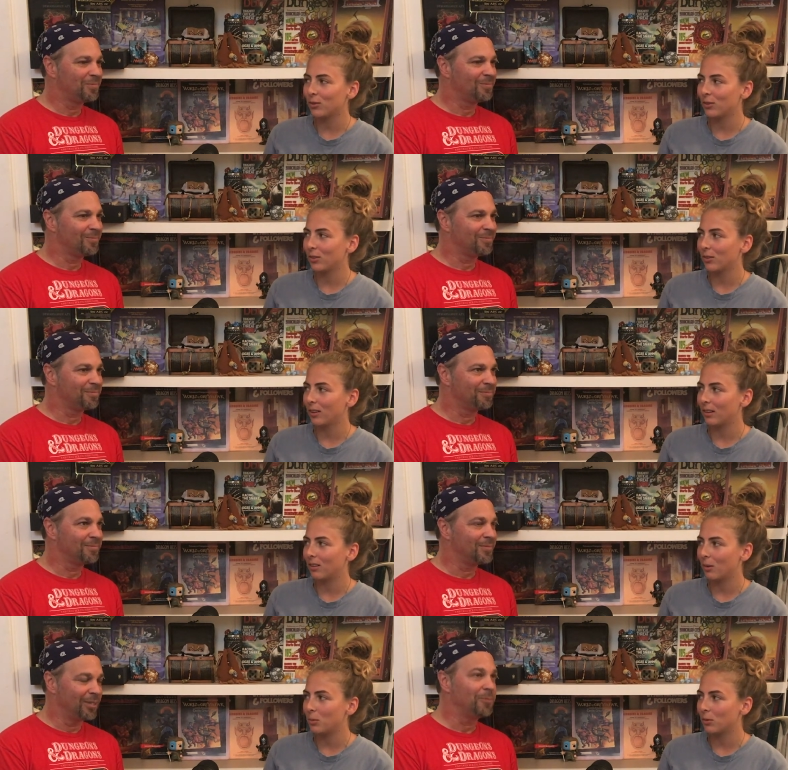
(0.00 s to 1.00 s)
Speaker 1: so you're like
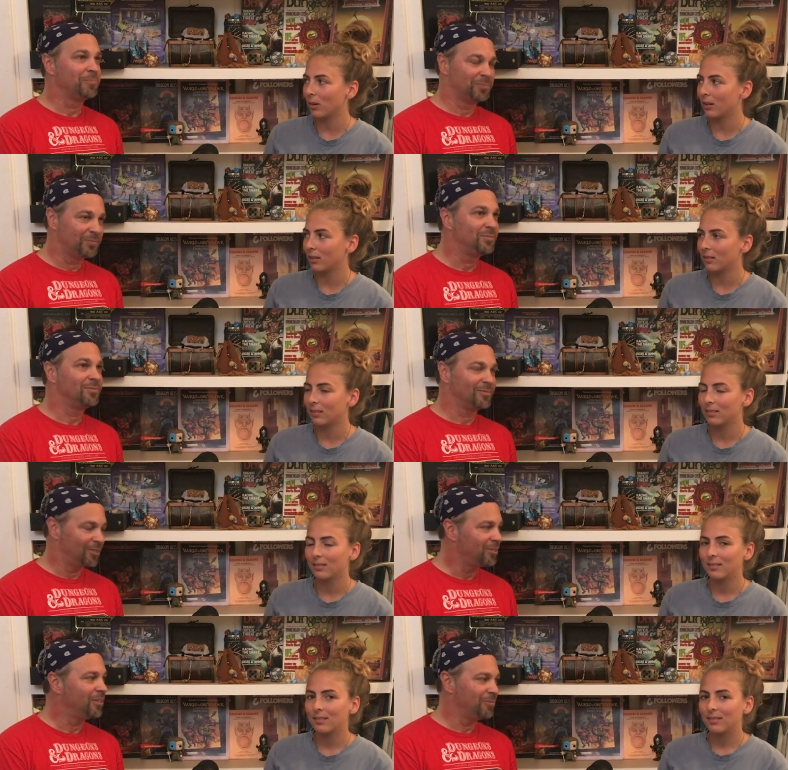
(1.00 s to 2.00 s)
double, yeah. right?
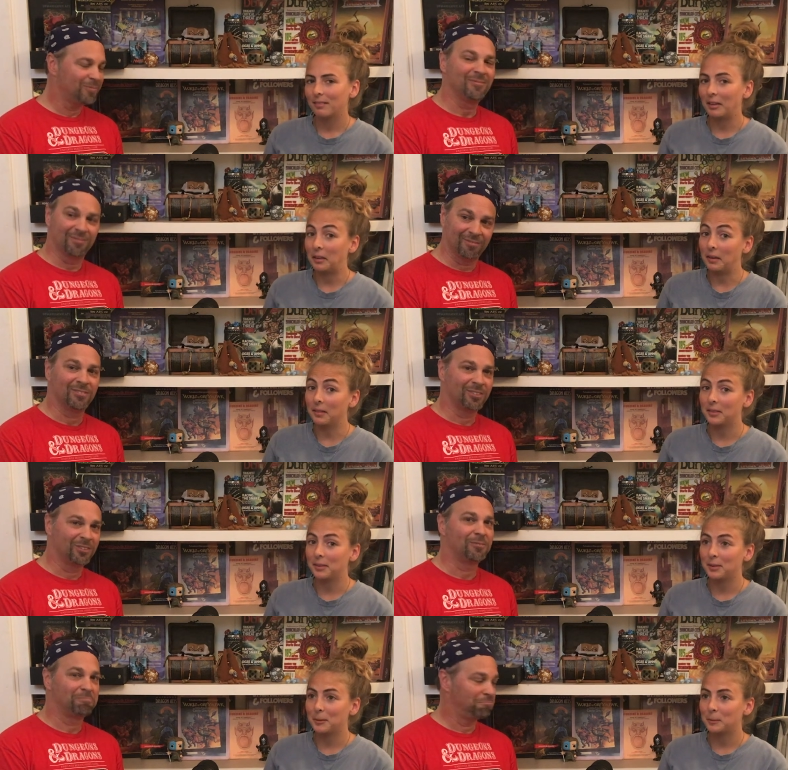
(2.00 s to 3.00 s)
Okay. I guess. That's,
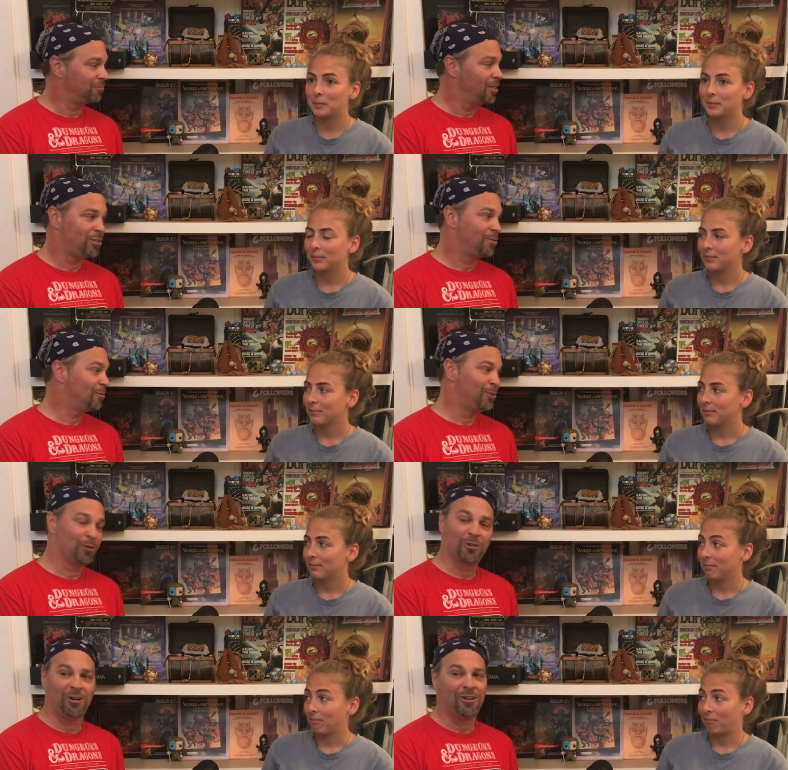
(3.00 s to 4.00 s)
Speaker 2: it's your
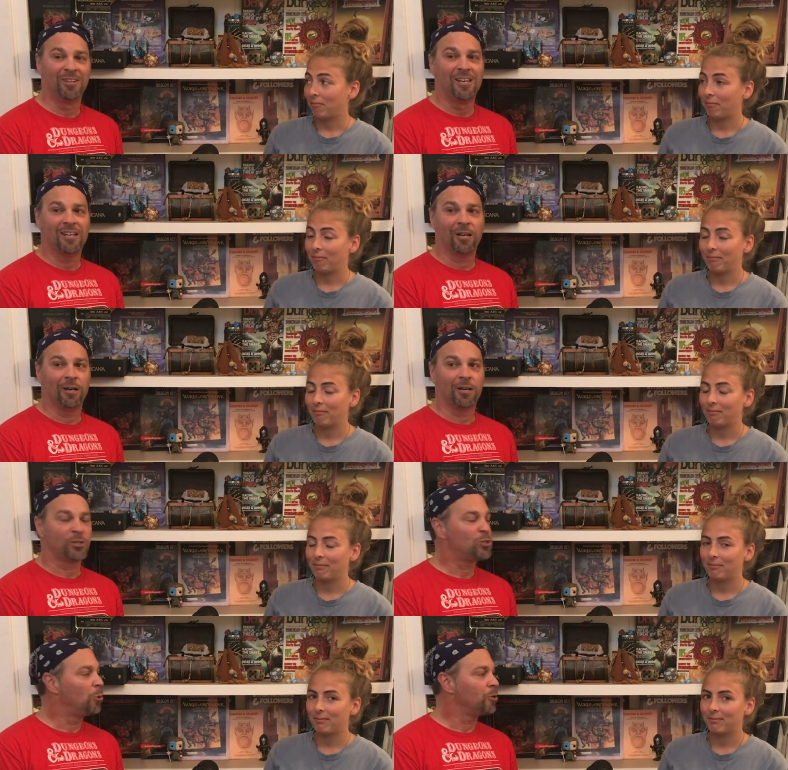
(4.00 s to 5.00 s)
call. Uh,
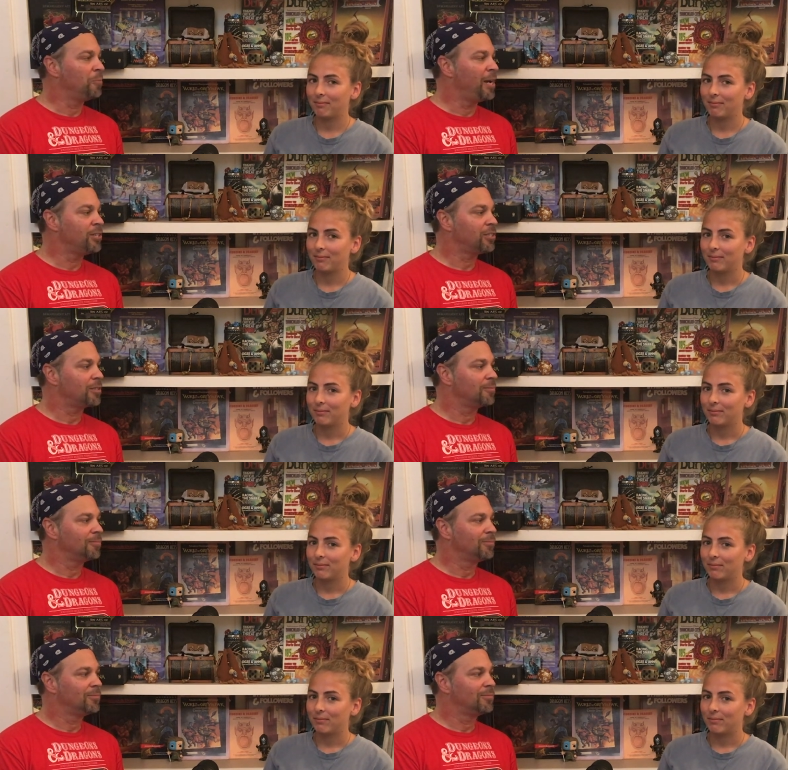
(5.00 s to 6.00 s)
sword or magic?
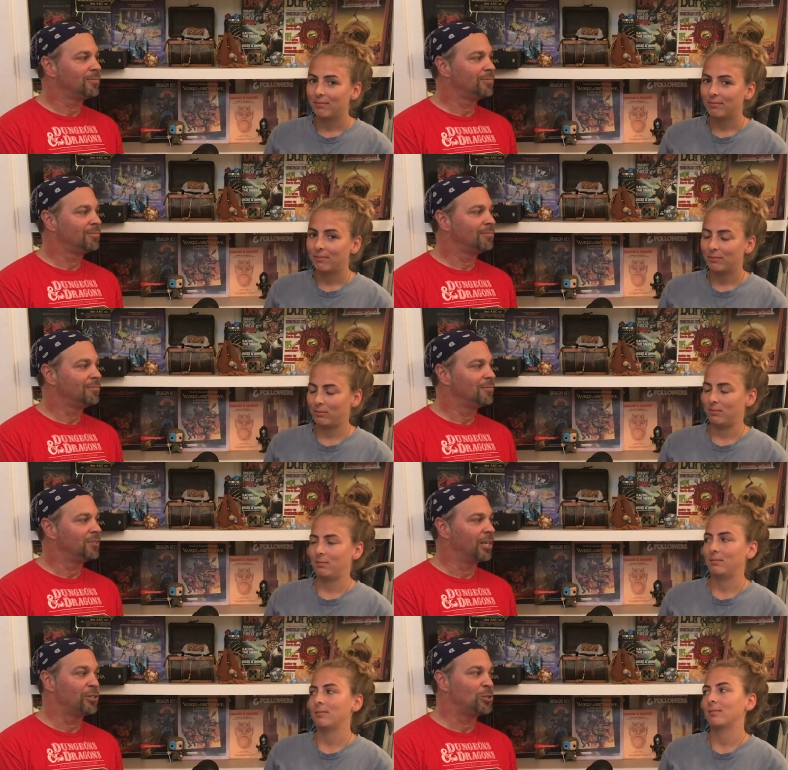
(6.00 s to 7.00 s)

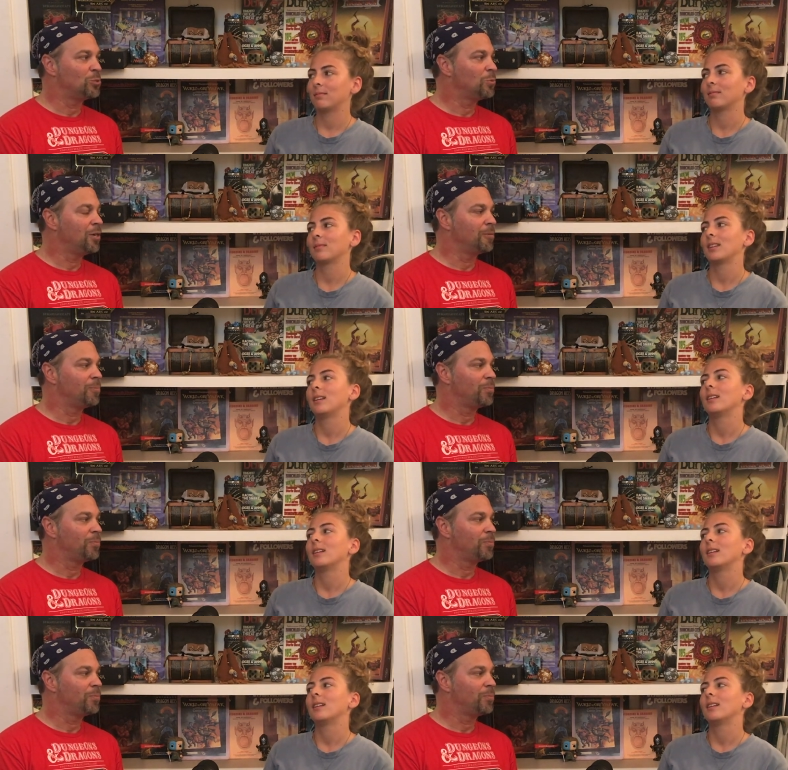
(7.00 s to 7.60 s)
You gotta choose one.